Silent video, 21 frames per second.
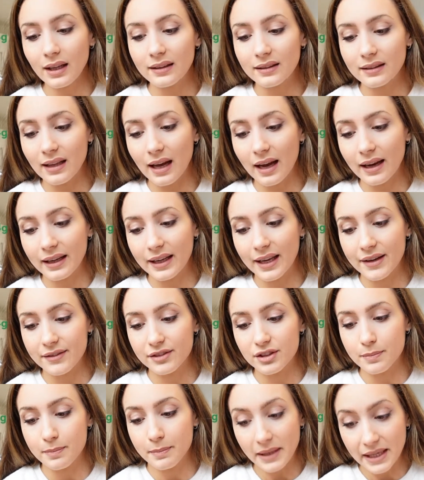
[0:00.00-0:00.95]
that
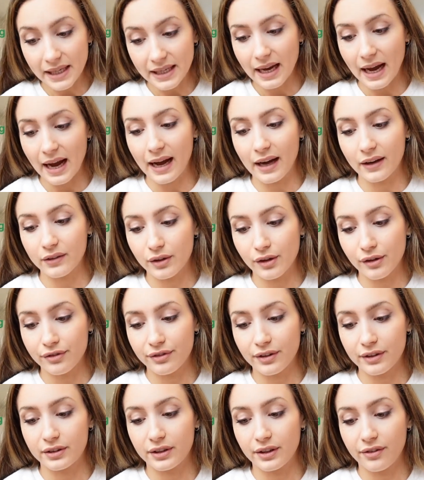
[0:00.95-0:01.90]
gives me
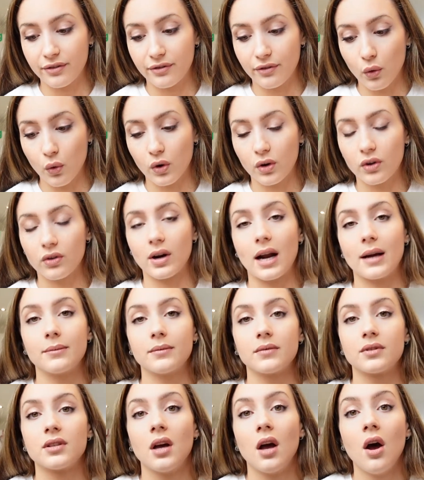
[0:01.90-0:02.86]
154
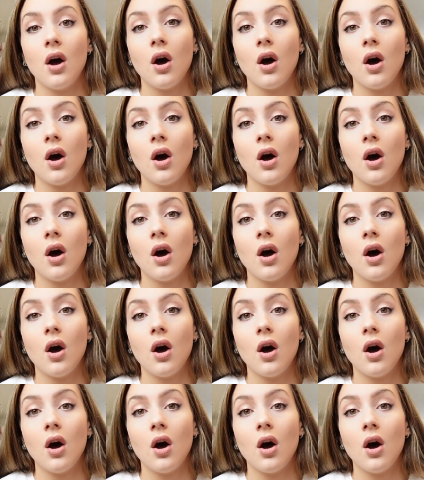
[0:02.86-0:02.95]
grams